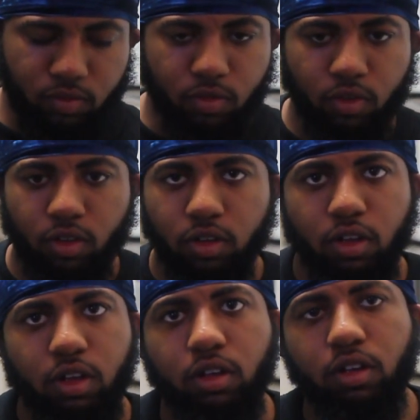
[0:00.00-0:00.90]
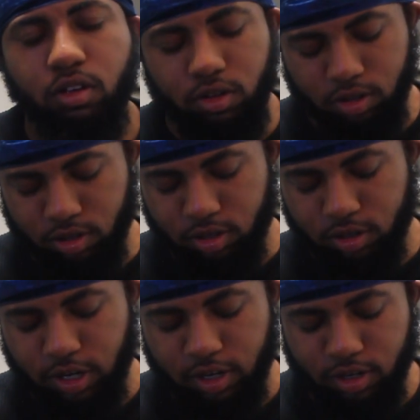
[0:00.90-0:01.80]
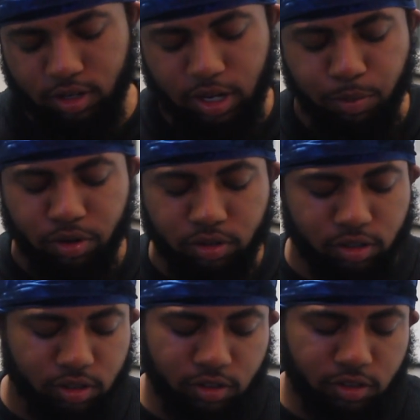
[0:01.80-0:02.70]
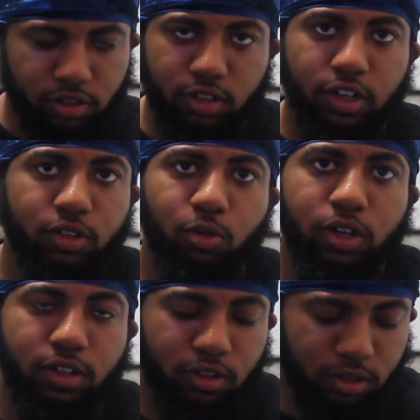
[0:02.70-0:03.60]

Right. Uh, yeah, like that punch in shit. That's the way I